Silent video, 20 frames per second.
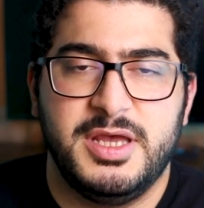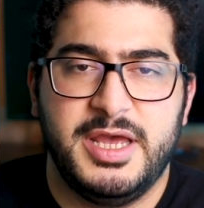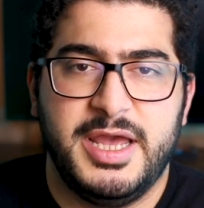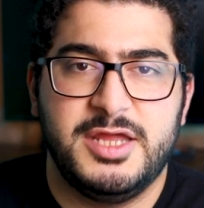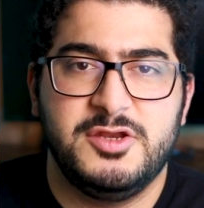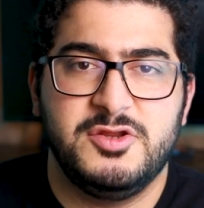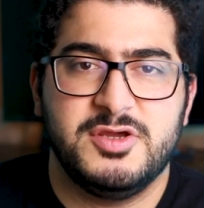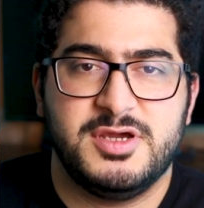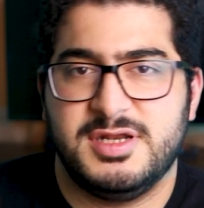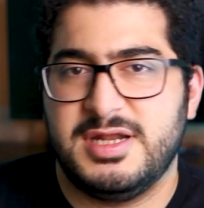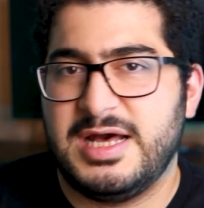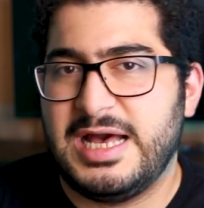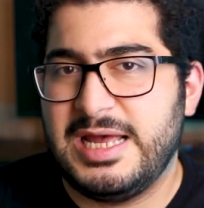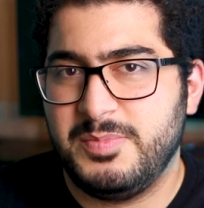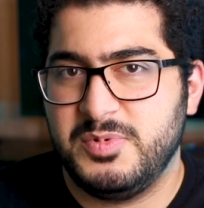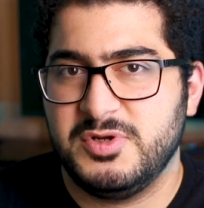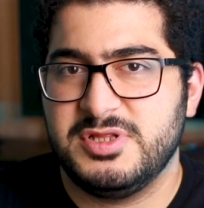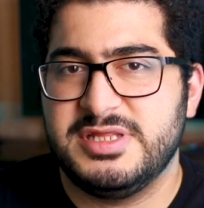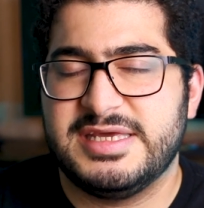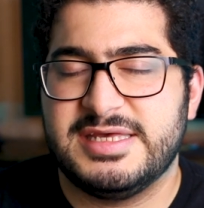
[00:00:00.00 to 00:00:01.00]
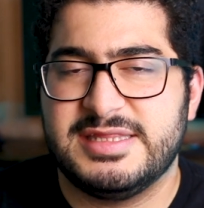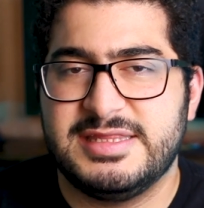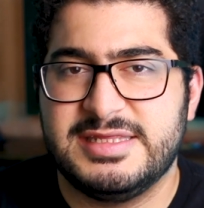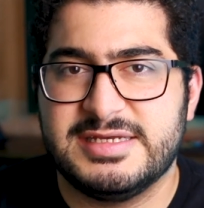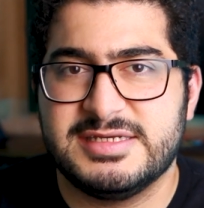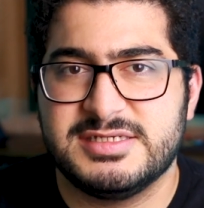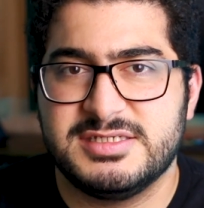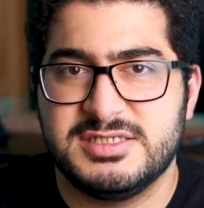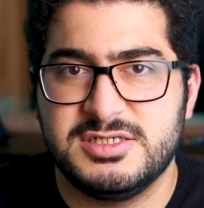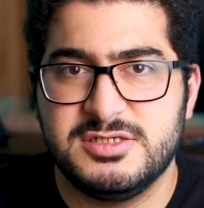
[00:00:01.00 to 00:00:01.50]
And you can hyperlink
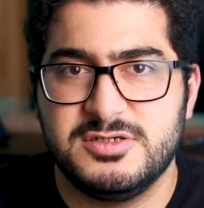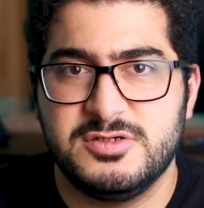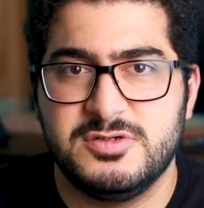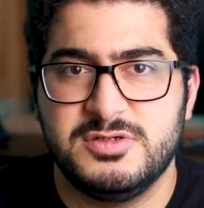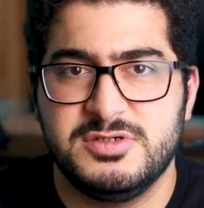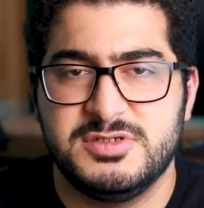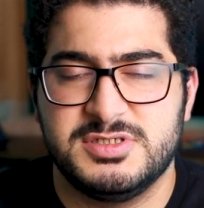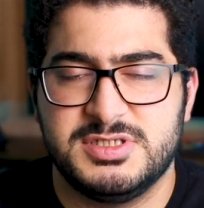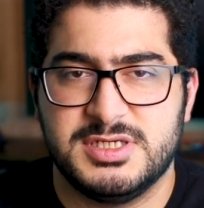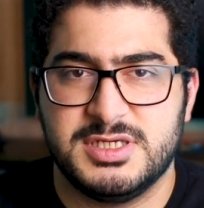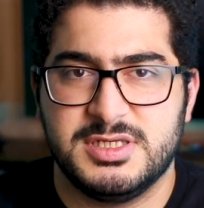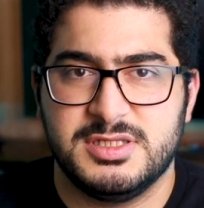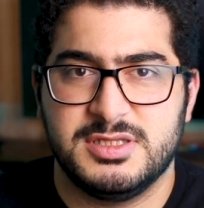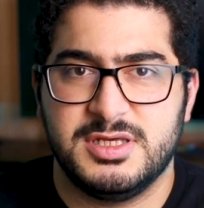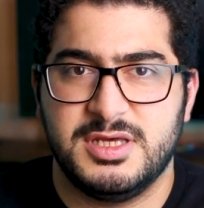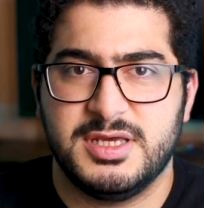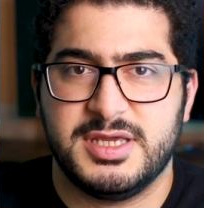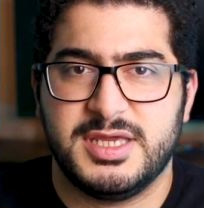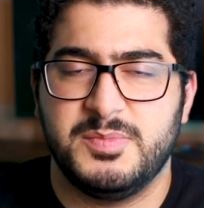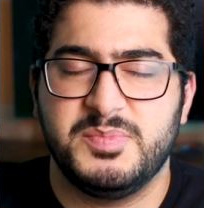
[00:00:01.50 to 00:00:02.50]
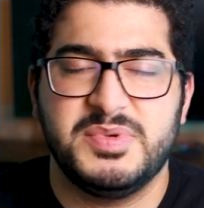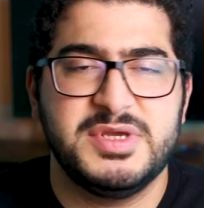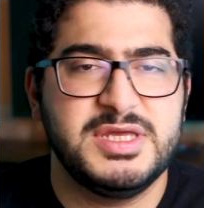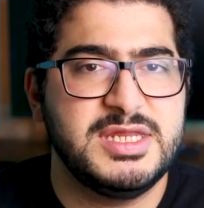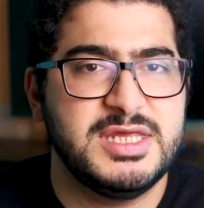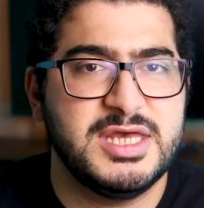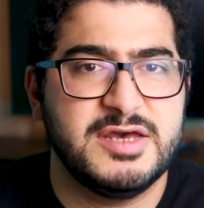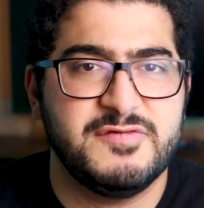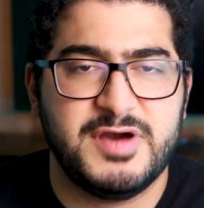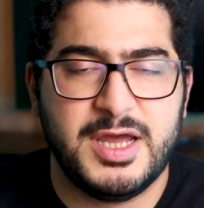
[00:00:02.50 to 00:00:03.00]
things too using like a
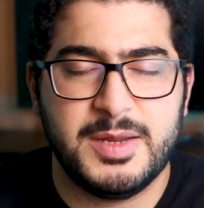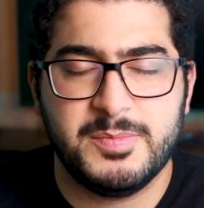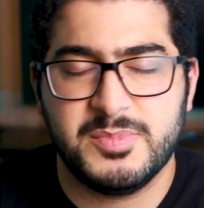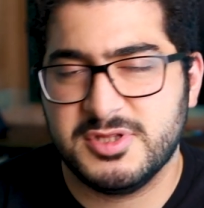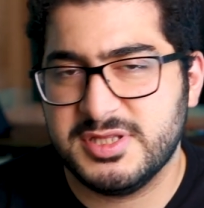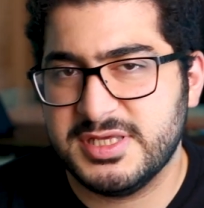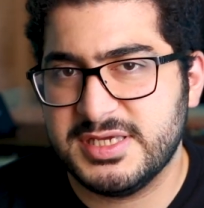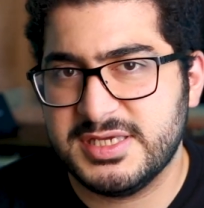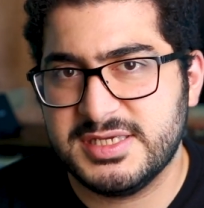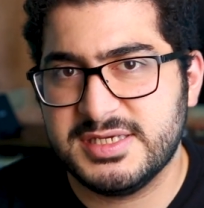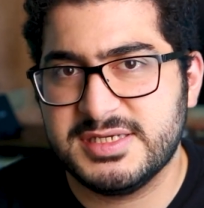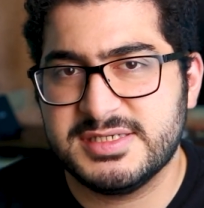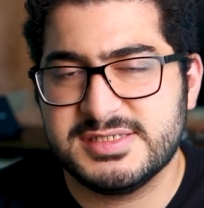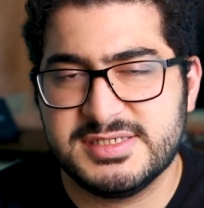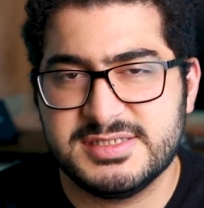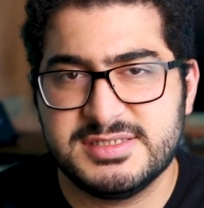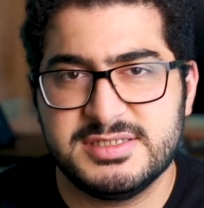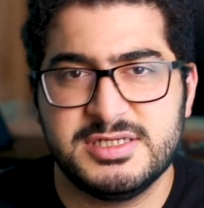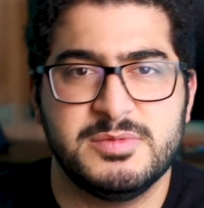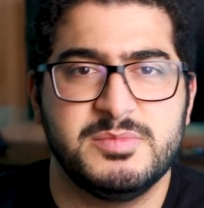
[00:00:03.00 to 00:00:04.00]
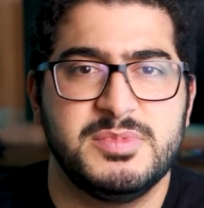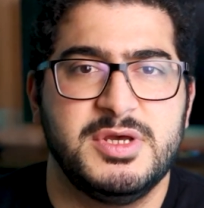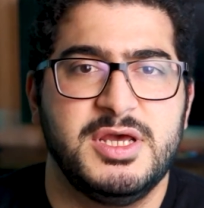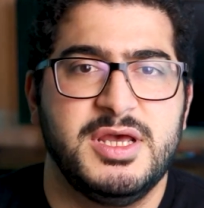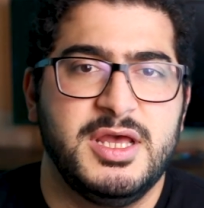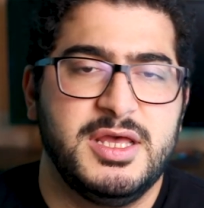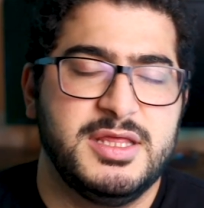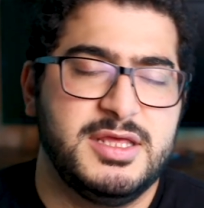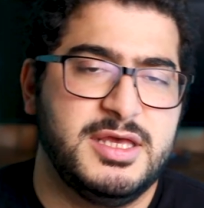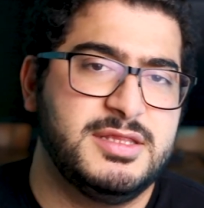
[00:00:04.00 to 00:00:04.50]
PDF hyperlinking system
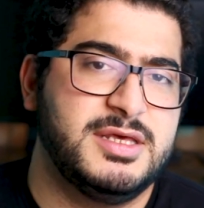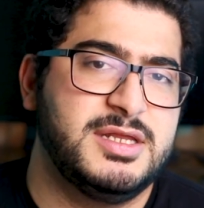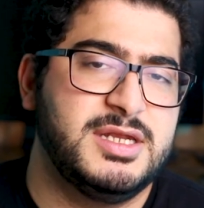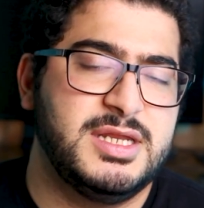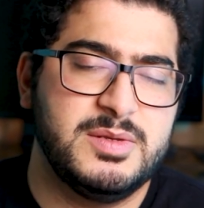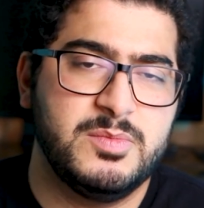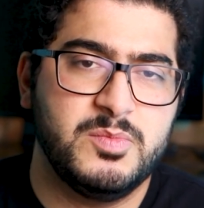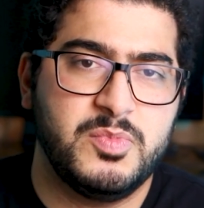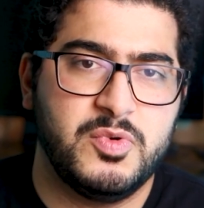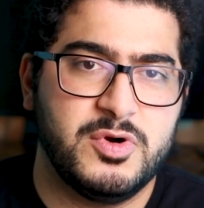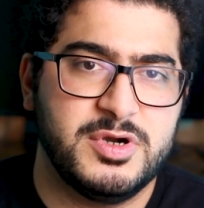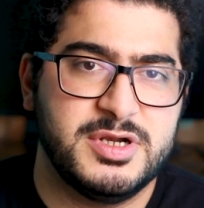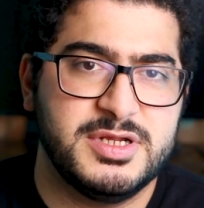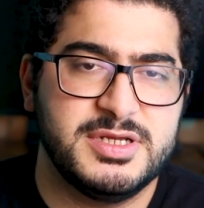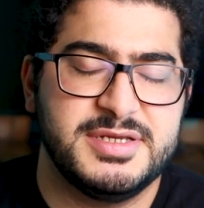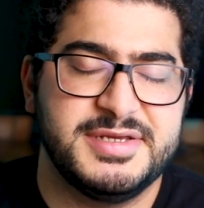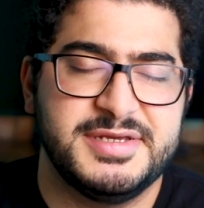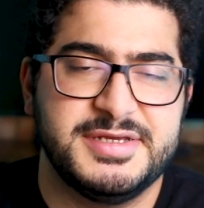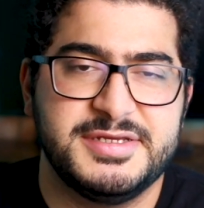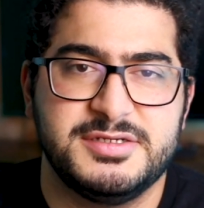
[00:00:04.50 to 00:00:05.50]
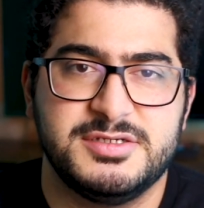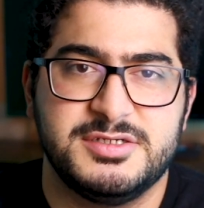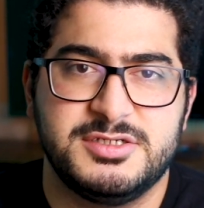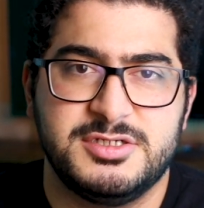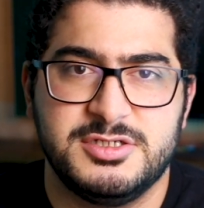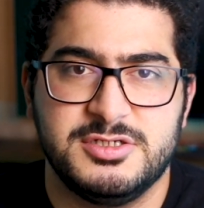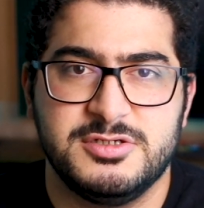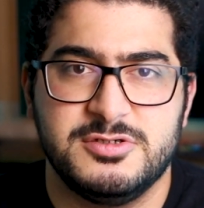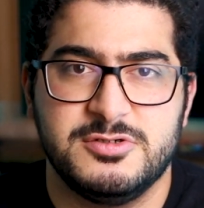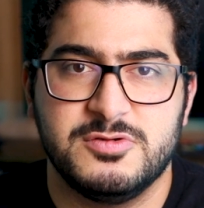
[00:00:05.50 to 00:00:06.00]
and then import it
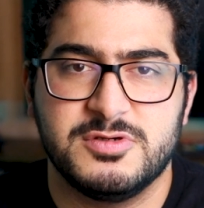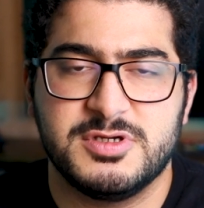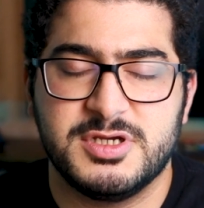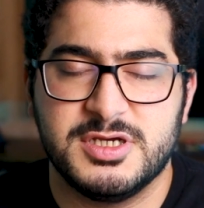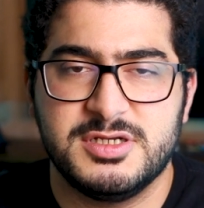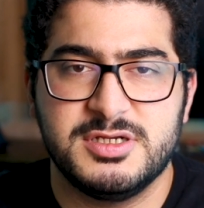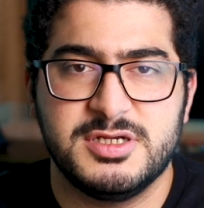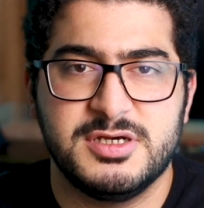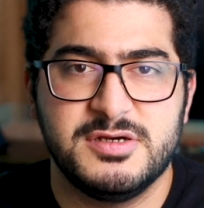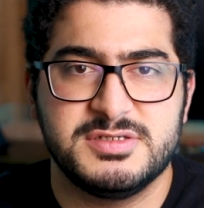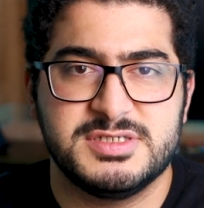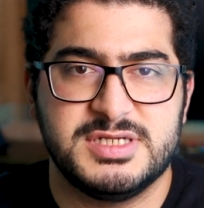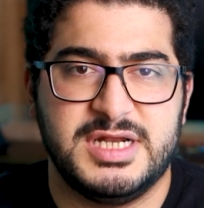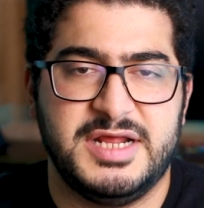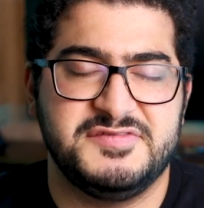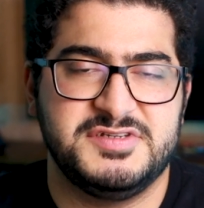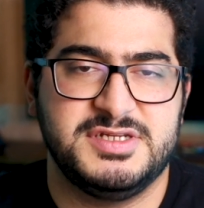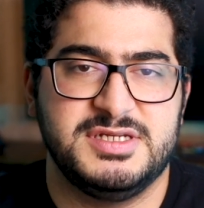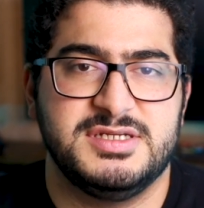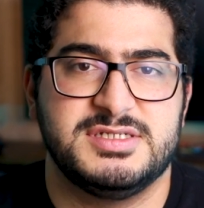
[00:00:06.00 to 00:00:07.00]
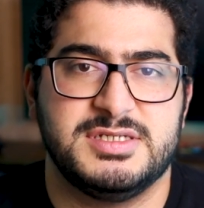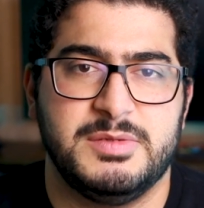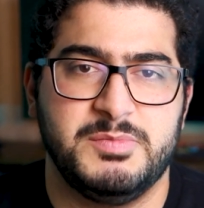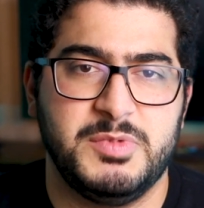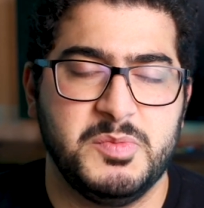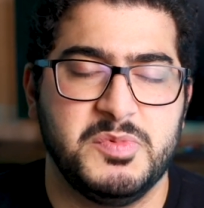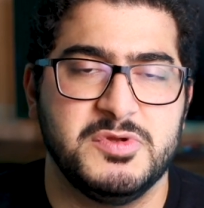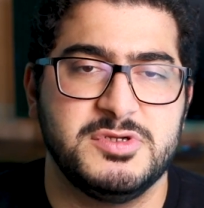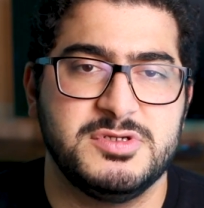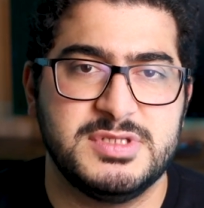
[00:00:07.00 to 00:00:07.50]
into GoodNotes. And I've seen some
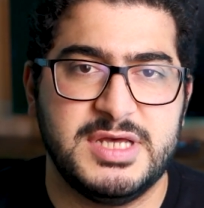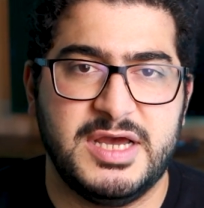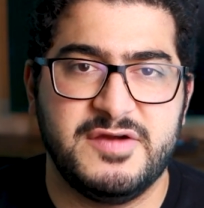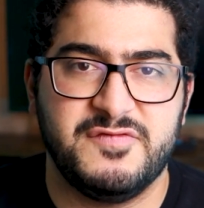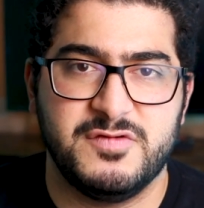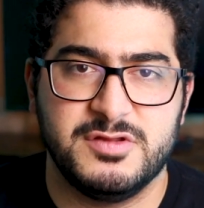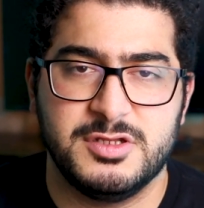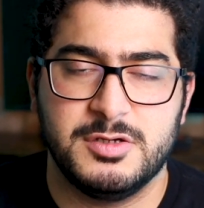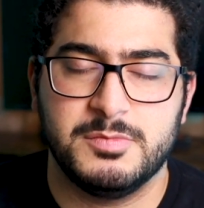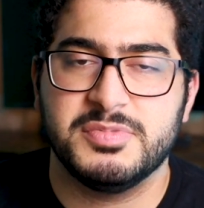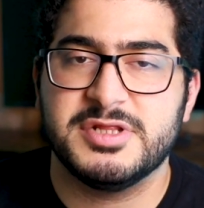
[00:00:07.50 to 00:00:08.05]
people do that for their